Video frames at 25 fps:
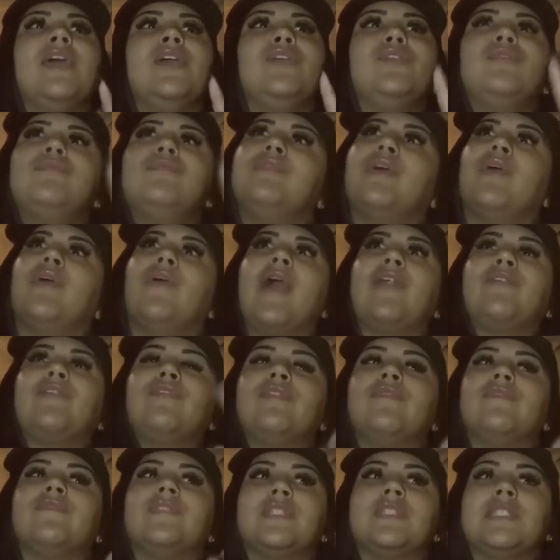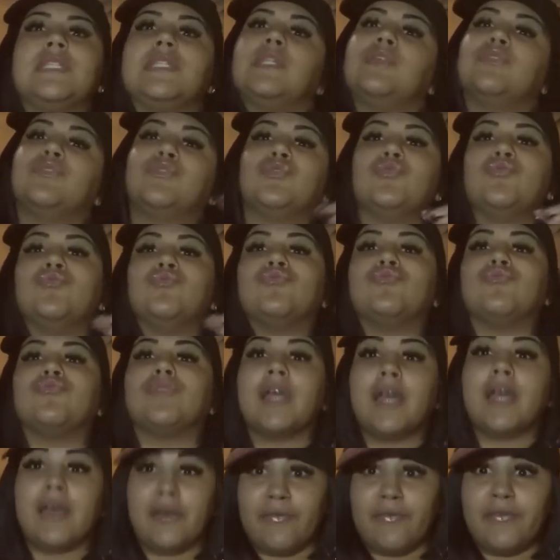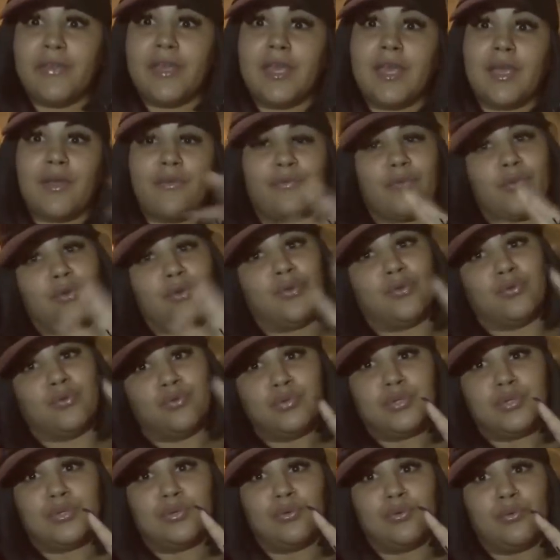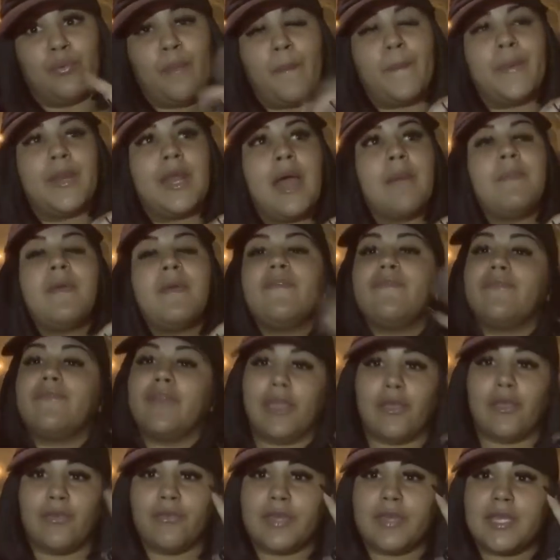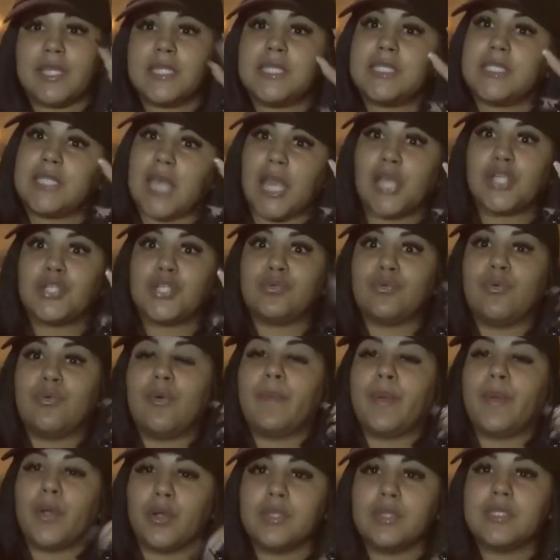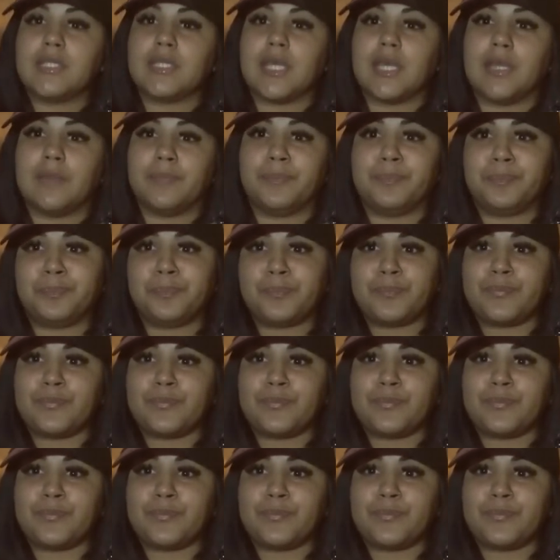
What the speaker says: you know, I don't know if this is a little too graphic for YouTube, but I'm a very sexual person.